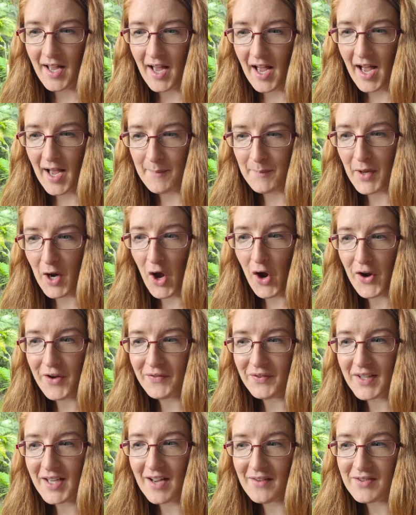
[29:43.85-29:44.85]
But
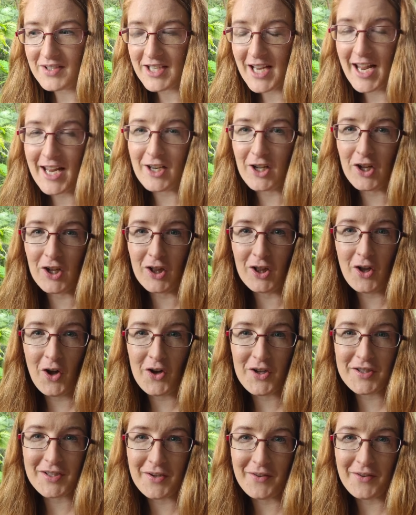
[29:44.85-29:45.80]
hopefully I've shared a lot